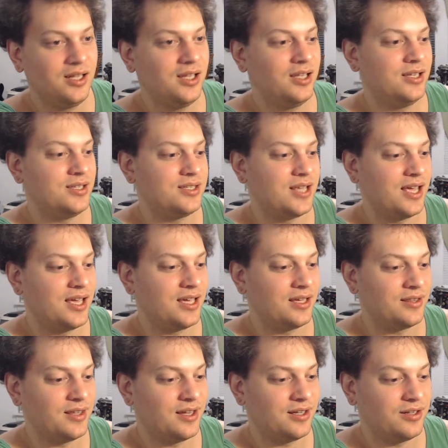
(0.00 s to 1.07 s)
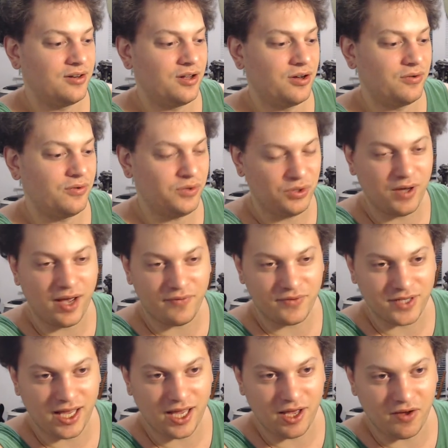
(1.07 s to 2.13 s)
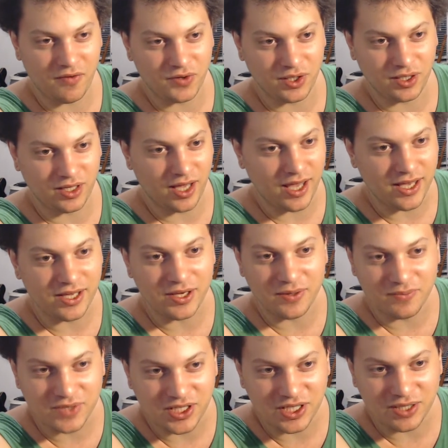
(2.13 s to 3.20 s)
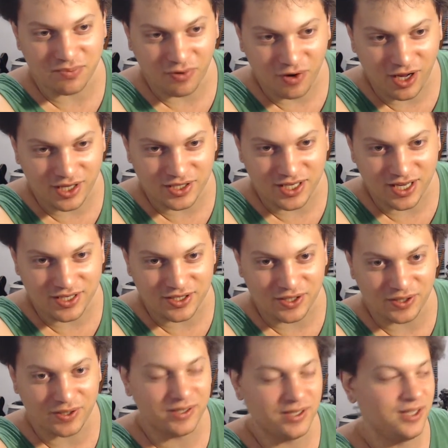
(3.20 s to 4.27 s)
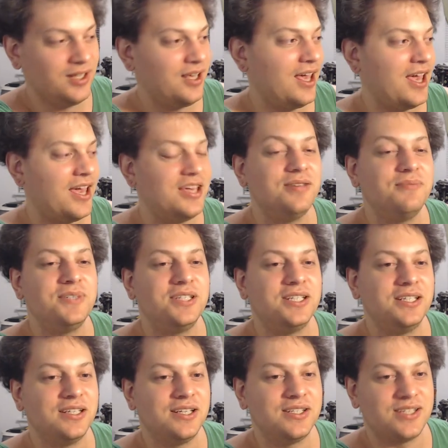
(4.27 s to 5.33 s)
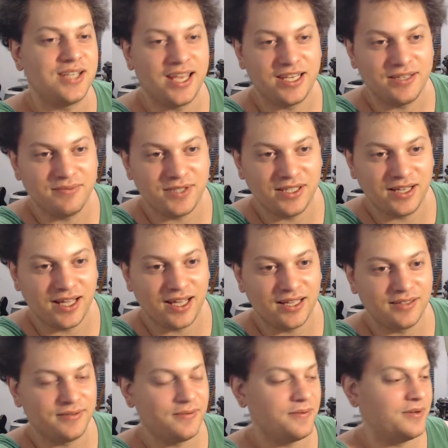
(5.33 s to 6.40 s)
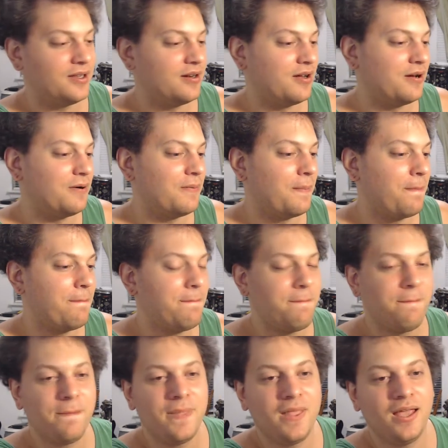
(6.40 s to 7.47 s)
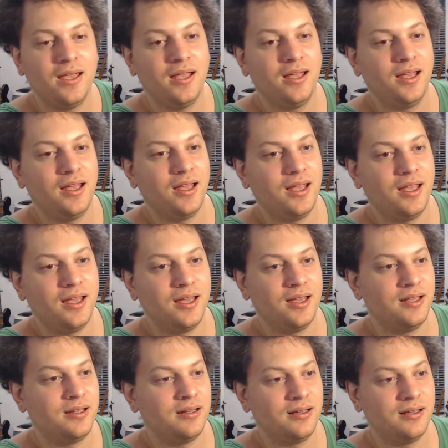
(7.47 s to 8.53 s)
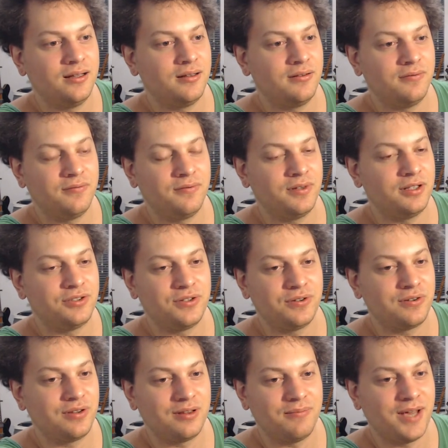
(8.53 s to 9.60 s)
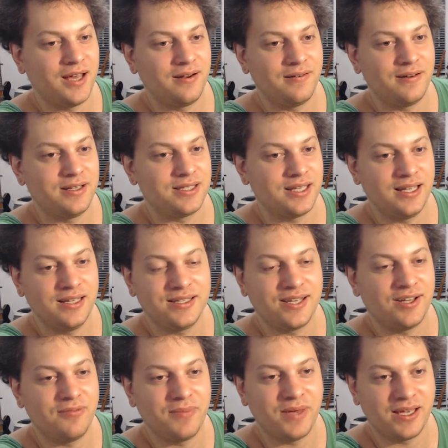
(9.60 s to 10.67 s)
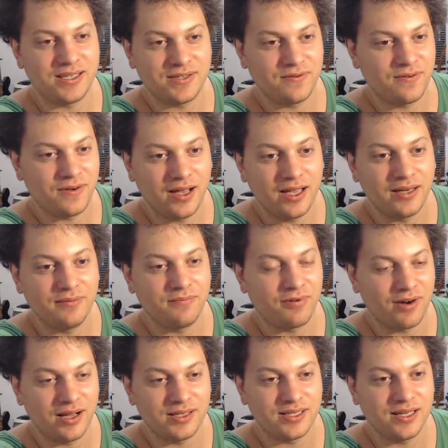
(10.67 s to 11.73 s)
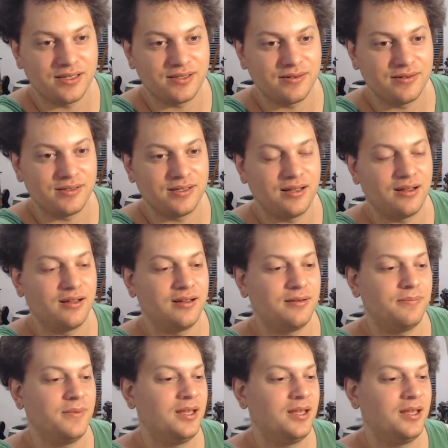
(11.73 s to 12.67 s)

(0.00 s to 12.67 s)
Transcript: saying that you know you have to have an AMD processor, AMD this, AMD that, you know. And uh, the truth of the matter is, Intel makes fine processors. Um,